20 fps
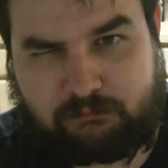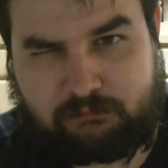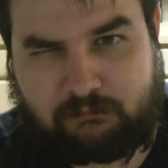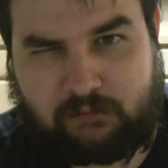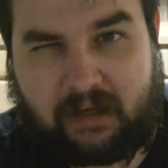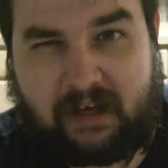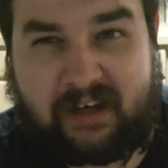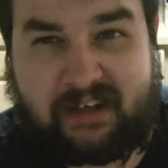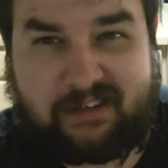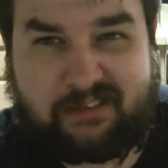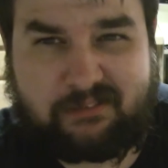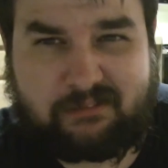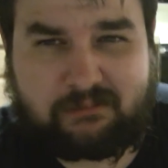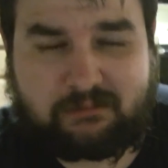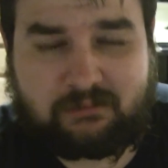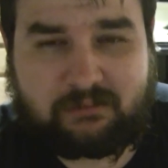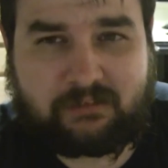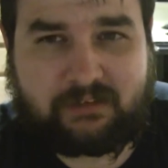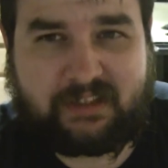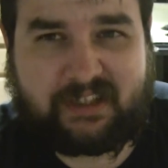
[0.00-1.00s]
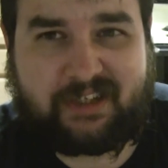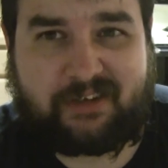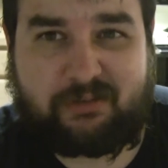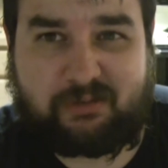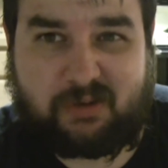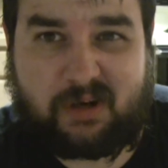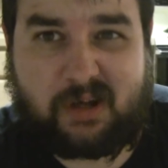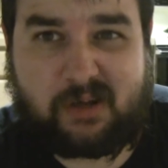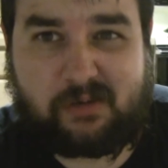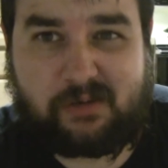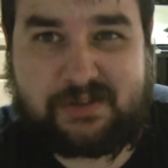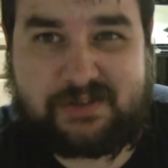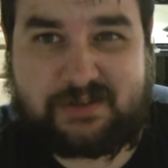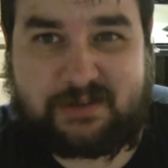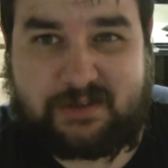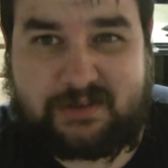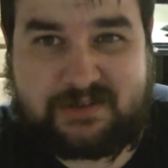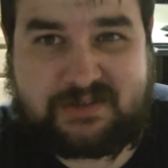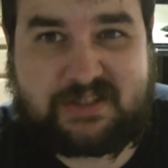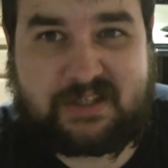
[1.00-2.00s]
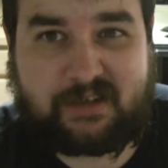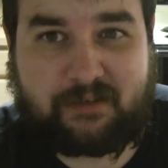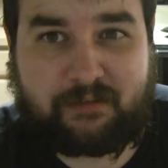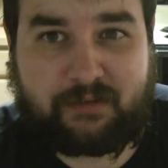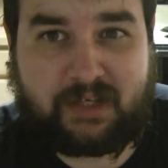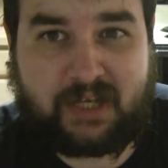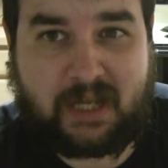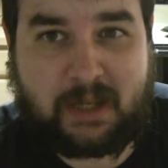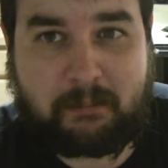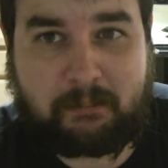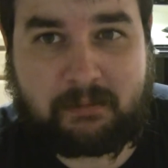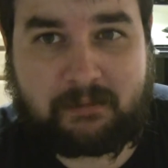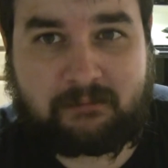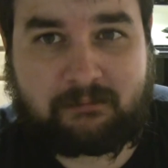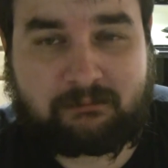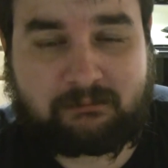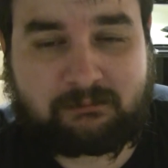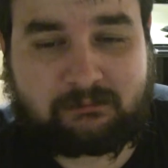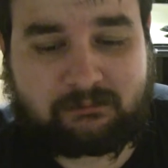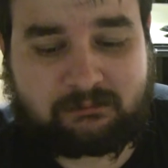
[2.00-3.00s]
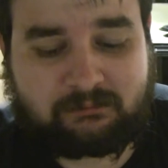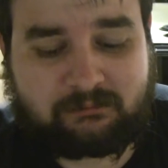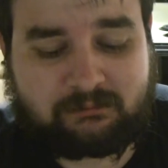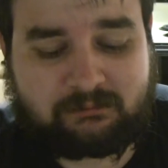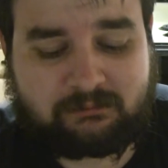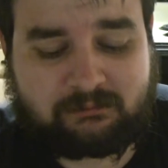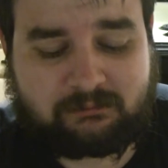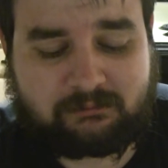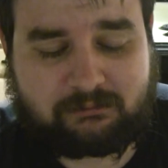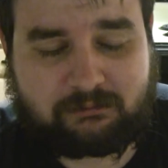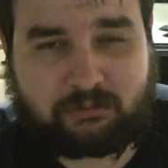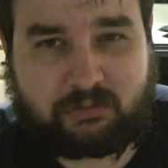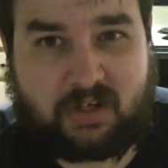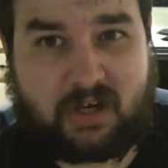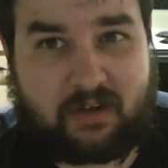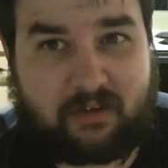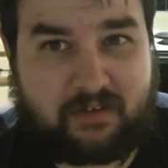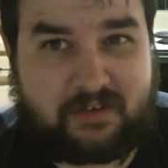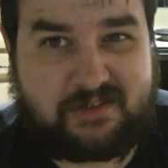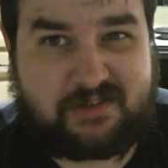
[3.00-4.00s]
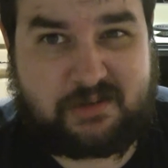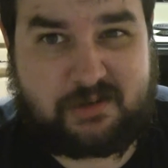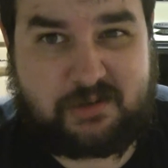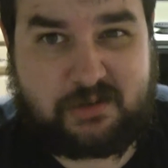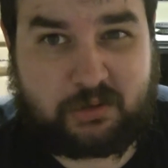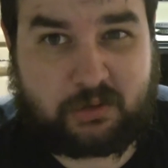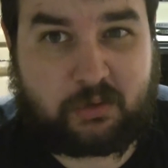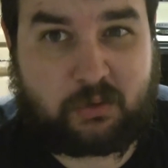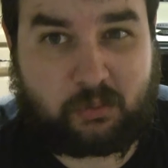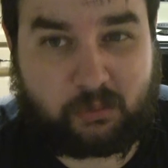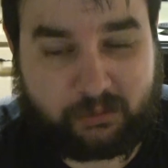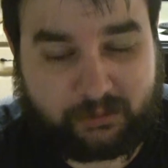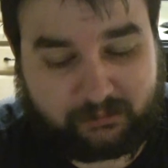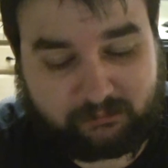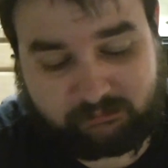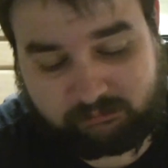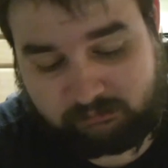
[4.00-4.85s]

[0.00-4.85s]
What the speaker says: not. You get a frog lizard instead of an ape. Frog lizard's a cool one.